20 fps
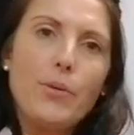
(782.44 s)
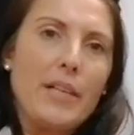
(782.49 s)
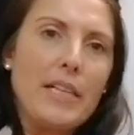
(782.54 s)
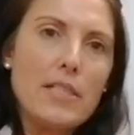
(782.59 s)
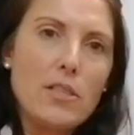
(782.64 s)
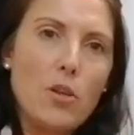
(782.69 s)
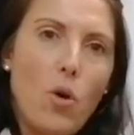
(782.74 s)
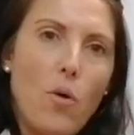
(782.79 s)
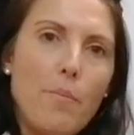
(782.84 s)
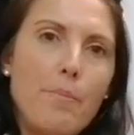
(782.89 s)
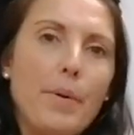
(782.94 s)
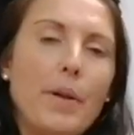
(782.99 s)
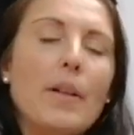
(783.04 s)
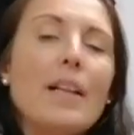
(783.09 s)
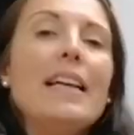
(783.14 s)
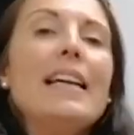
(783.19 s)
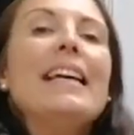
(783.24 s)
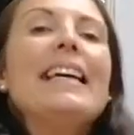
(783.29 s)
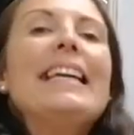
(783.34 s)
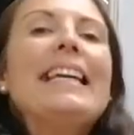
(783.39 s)
for
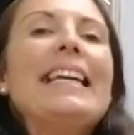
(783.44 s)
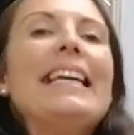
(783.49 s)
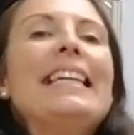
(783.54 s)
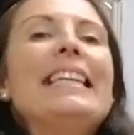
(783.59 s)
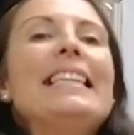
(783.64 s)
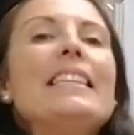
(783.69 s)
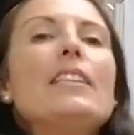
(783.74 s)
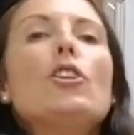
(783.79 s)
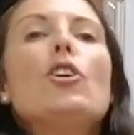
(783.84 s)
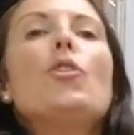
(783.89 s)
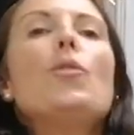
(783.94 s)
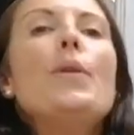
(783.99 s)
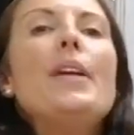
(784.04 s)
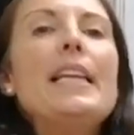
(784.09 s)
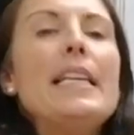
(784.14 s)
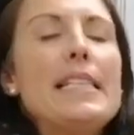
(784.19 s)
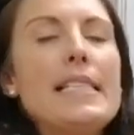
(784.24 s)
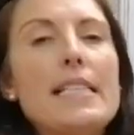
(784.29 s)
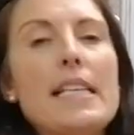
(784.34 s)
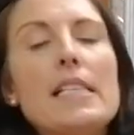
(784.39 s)
example,
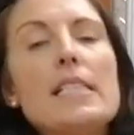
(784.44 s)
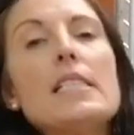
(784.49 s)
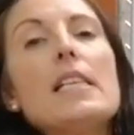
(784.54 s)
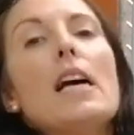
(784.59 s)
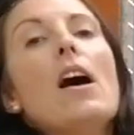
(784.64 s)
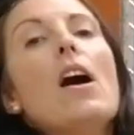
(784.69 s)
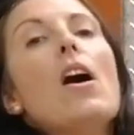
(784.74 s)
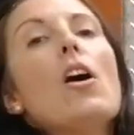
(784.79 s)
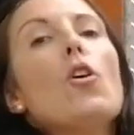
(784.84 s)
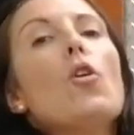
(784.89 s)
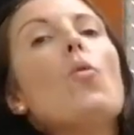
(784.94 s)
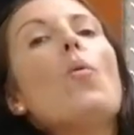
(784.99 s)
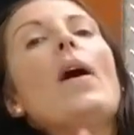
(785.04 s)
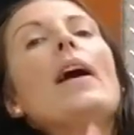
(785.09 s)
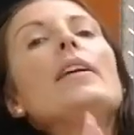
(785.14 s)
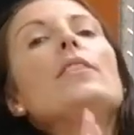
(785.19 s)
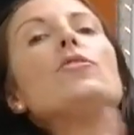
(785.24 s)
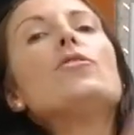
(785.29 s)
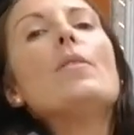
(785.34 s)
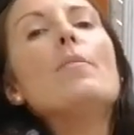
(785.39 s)
increases
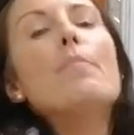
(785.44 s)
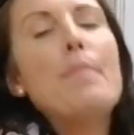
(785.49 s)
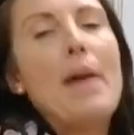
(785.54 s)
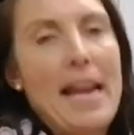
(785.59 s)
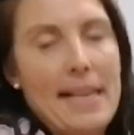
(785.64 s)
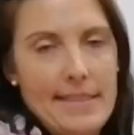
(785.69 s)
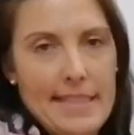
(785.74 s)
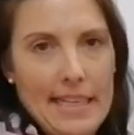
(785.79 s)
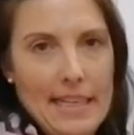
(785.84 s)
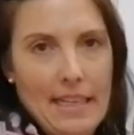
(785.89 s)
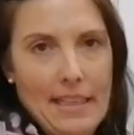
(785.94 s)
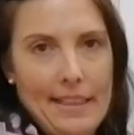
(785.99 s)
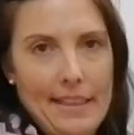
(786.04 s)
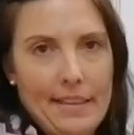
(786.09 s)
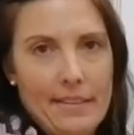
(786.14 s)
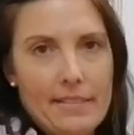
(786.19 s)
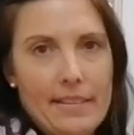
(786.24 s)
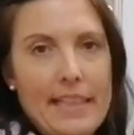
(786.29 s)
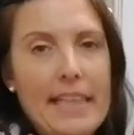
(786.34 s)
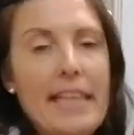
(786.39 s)
quite
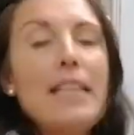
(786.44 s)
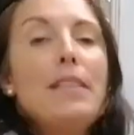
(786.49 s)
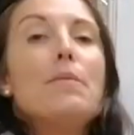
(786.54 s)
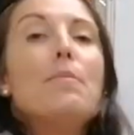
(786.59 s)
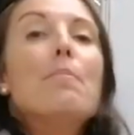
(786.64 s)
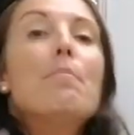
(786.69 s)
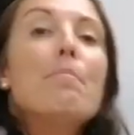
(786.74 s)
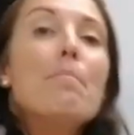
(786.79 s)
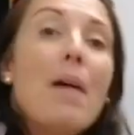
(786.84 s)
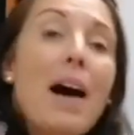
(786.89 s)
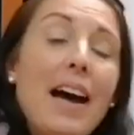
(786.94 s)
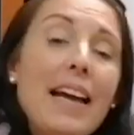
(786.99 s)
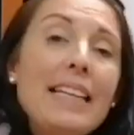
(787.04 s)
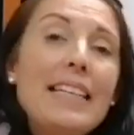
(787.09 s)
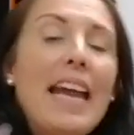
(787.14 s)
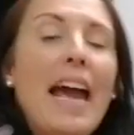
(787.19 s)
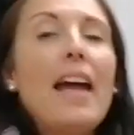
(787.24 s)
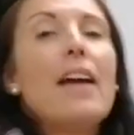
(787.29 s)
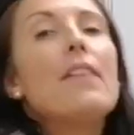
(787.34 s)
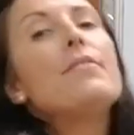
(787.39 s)
dramatically, it
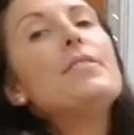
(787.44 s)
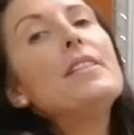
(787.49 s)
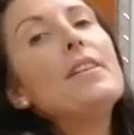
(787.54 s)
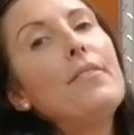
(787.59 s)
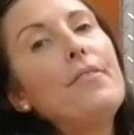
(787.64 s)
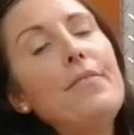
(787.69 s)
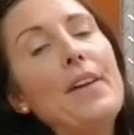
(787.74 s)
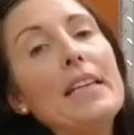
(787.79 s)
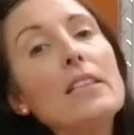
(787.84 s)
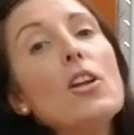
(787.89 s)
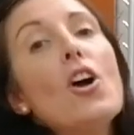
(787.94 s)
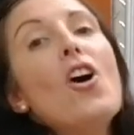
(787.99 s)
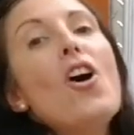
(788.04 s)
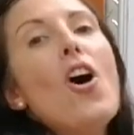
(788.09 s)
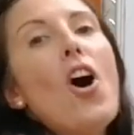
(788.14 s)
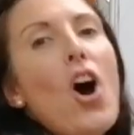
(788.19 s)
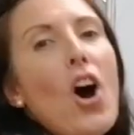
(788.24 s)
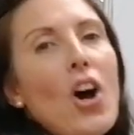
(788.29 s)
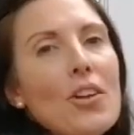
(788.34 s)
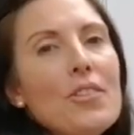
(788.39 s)
might have an effect
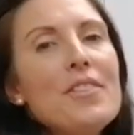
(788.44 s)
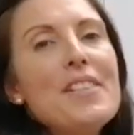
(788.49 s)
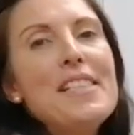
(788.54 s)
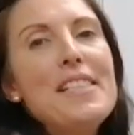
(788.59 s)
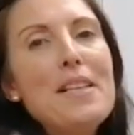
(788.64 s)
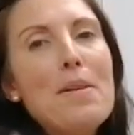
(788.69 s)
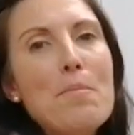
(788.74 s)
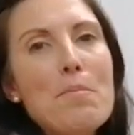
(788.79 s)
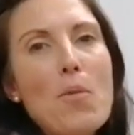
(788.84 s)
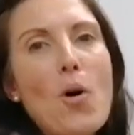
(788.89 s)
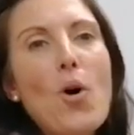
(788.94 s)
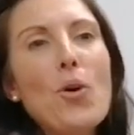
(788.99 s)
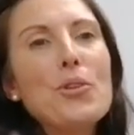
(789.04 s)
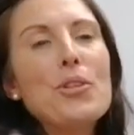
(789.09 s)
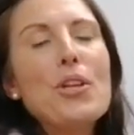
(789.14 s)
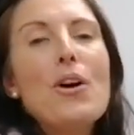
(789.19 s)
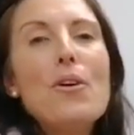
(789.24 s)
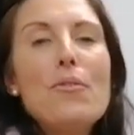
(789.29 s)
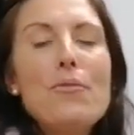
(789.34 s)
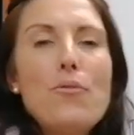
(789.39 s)
on the demand
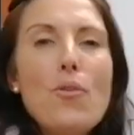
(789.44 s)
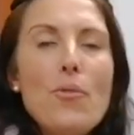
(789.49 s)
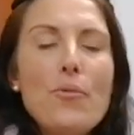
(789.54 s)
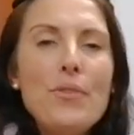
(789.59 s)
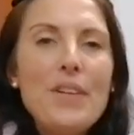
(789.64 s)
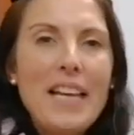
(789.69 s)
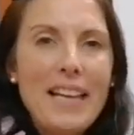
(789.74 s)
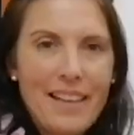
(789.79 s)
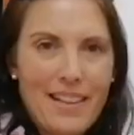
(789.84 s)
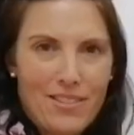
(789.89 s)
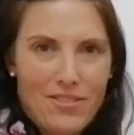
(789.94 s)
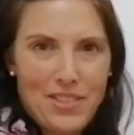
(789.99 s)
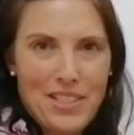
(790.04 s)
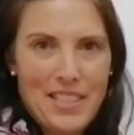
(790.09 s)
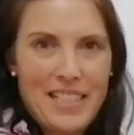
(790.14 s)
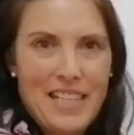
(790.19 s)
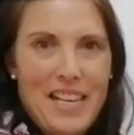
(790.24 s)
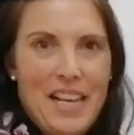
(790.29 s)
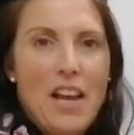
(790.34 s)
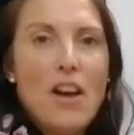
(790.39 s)
for
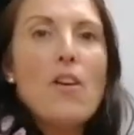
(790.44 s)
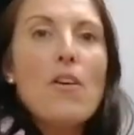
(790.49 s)
vehicles.